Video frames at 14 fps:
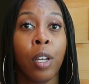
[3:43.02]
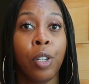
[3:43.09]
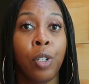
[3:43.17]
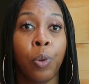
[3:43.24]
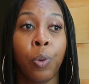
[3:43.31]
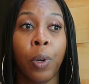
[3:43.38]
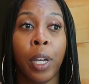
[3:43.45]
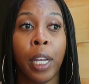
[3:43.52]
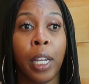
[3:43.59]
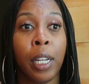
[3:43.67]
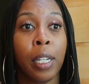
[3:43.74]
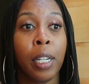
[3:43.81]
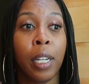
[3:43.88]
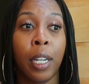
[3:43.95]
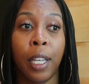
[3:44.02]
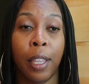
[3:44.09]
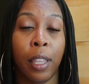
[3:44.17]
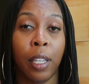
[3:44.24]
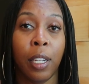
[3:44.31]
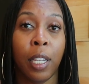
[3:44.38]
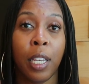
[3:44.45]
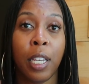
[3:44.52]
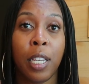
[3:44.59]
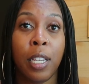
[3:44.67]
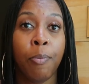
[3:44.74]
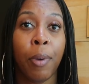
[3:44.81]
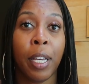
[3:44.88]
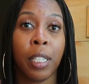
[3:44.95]
doing nothing.
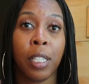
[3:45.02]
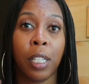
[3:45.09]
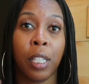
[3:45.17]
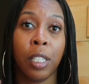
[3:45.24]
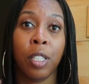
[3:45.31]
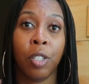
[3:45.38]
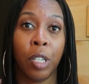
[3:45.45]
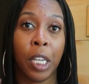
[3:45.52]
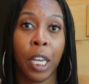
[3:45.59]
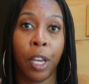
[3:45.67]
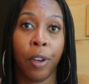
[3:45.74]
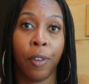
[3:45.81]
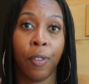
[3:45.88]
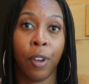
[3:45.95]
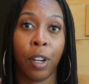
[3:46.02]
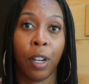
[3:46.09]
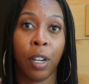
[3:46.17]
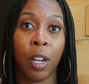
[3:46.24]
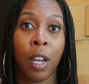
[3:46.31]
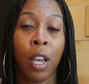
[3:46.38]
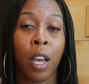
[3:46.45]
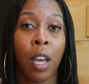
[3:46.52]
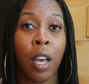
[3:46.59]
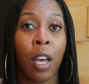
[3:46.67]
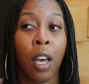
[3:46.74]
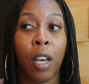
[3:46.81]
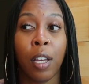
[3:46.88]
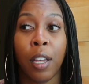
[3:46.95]
He basically took care of her.
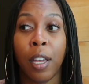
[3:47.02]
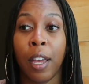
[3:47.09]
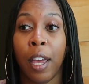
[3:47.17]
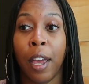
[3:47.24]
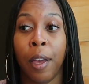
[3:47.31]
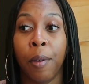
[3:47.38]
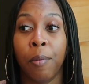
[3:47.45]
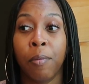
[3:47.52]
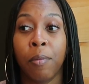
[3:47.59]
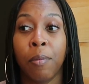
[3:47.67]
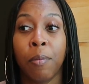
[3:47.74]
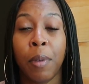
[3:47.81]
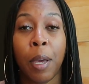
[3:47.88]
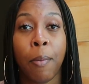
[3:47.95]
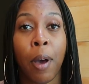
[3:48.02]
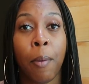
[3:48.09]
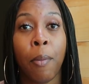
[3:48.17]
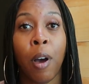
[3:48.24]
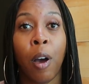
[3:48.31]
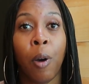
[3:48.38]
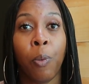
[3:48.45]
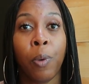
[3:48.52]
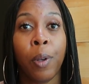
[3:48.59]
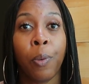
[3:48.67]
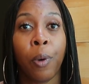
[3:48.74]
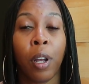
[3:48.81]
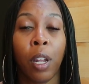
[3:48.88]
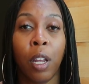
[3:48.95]
And me and my mom, we
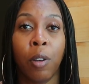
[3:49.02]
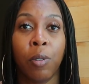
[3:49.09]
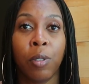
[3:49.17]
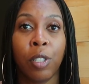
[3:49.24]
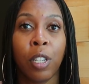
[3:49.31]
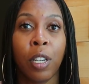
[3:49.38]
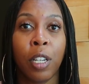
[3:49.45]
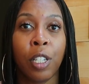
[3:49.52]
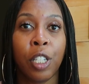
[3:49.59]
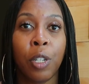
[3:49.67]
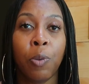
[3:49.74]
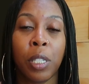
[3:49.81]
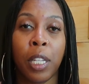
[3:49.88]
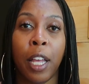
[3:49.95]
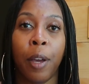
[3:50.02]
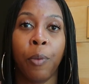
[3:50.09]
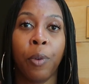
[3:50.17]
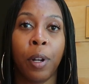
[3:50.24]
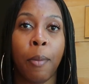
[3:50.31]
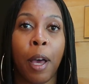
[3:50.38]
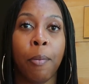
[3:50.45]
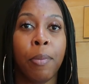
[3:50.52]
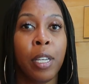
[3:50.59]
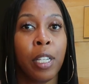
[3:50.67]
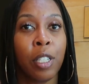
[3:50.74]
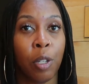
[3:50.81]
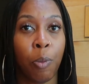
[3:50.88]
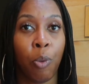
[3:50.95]
were close. She was like one of my
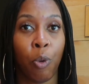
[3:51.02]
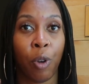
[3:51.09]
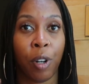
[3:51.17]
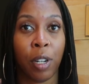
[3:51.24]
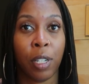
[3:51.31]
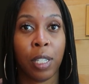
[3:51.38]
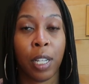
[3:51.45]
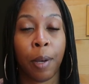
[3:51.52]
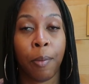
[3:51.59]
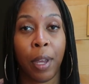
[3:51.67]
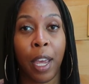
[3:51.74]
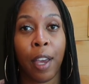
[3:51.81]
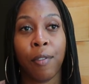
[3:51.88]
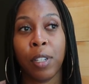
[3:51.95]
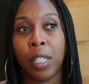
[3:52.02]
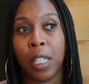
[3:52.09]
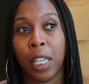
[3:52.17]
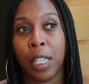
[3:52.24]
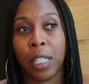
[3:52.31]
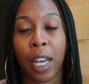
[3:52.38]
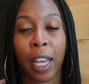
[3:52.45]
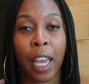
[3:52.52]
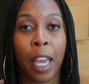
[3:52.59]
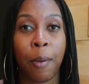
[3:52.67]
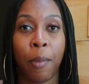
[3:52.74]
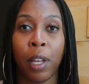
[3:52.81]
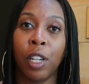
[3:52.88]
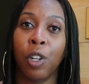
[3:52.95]
biggest supporters. I mean, ever since I
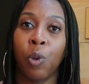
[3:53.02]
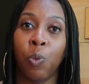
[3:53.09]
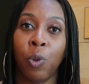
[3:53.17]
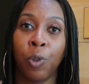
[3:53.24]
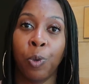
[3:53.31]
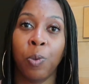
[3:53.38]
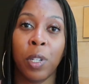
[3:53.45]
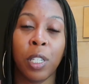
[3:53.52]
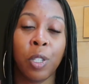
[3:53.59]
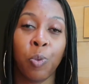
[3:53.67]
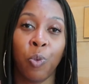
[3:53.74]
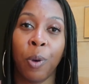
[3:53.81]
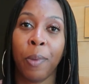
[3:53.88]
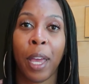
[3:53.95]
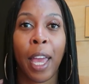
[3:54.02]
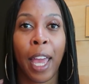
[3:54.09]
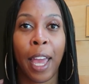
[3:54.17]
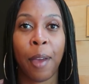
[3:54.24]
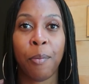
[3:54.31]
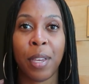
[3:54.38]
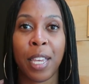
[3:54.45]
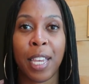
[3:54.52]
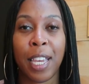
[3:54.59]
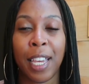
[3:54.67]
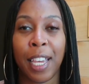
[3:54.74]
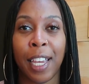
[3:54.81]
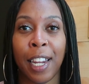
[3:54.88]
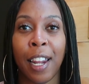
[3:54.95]
came out of the womb, this woman had me
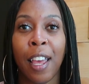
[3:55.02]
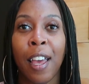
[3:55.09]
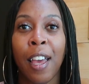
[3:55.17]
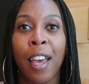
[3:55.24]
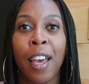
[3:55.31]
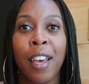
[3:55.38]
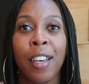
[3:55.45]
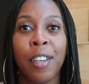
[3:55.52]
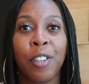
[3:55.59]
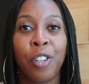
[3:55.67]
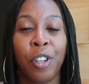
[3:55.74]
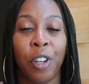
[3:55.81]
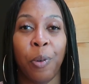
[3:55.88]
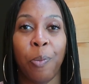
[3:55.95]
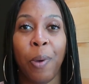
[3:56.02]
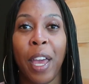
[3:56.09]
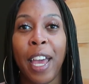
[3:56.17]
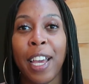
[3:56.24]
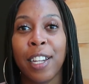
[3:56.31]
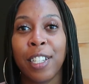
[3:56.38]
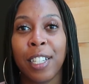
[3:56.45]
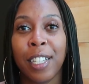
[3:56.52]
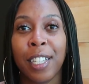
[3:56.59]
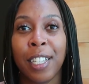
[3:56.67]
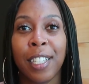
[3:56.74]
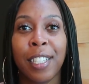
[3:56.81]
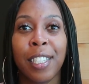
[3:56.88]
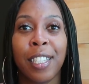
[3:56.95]
in, you know,
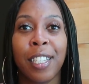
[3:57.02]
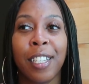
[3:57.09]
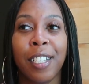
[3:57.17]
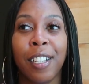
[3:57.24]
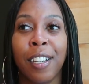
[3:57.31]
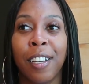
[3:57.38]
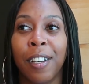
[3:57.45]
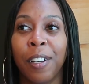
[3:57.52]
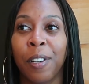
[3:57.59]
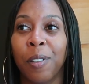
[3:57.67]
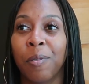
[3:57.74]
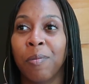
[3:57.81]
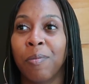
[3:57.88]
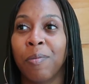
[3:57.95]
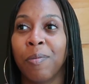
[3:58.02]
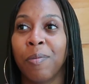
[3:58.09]
pageants, baton